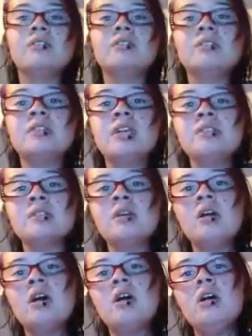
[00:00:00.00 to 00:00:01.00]
The day's
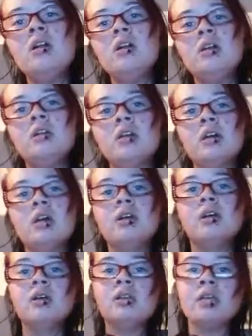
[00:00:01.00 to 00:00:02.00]
gone,
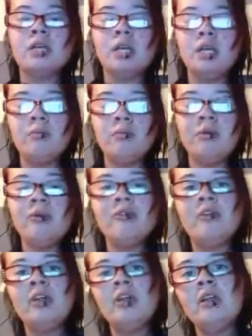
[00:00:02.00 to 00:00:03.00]
and I keep
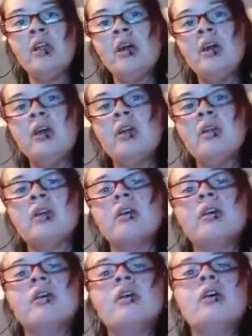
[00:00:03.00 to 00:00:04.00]
moving on.
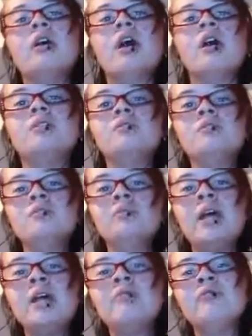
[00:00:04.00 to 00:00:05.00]
I'm
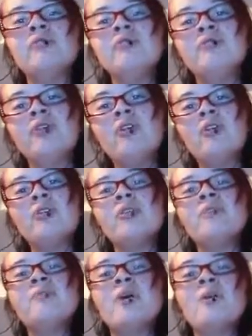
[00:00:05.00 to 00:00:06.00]
thankful for
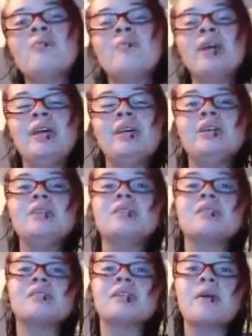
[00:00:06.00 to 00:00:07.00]
the
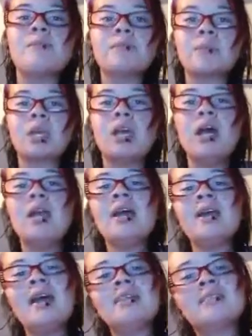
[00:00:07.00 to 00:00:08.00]
moments, and
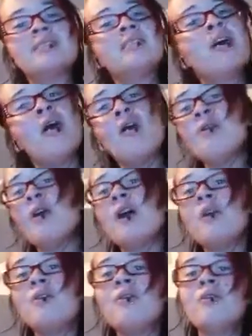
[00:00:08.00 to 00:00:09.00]
I got to know
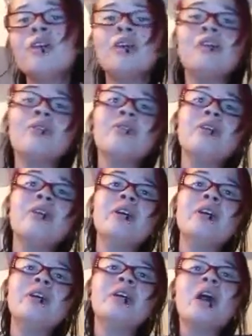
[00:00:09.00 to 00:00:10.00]
you.
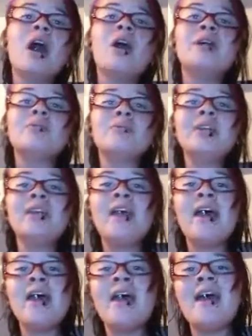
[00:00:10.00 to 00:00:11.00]
And we
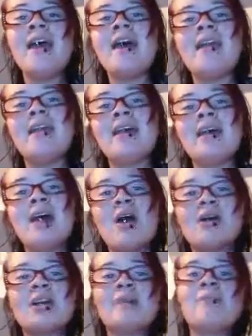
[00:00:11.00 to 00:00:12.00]
had,
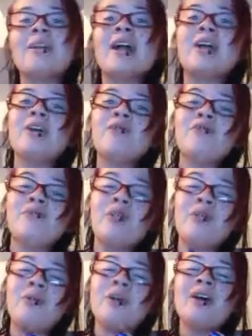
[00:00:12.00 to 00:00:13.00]
keep like a
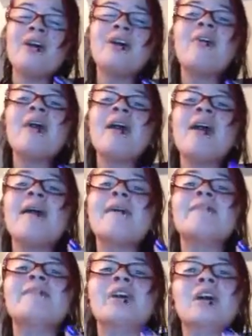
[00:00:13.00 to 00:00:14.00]

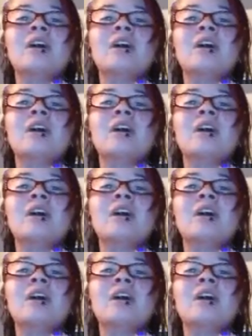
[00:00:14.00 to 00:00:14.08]
photograph,